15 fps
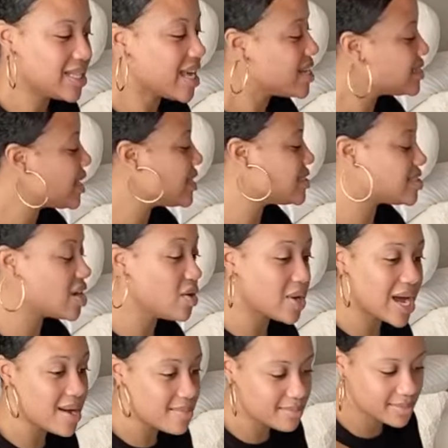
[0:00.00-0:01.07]
That is like so,
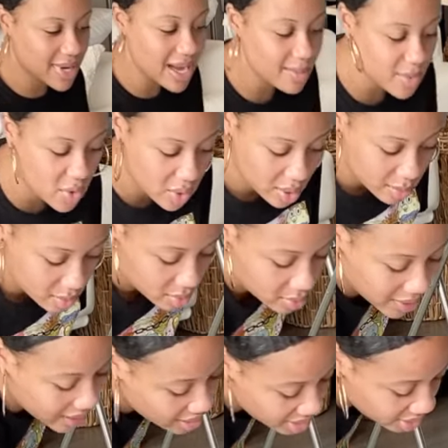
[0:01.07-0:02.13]
I'm, I'm horrible,
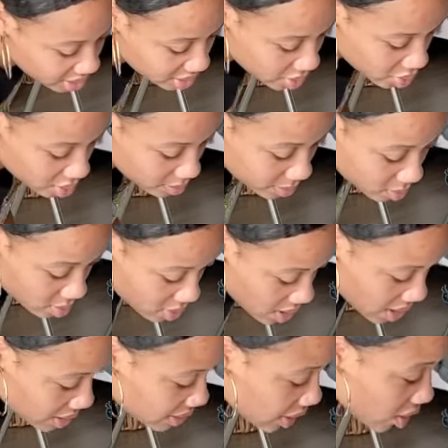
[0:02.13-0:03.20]
like literally horrible.
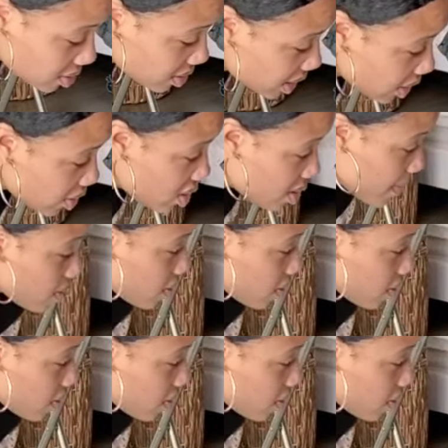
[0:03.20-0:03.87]
Those are gonna go in my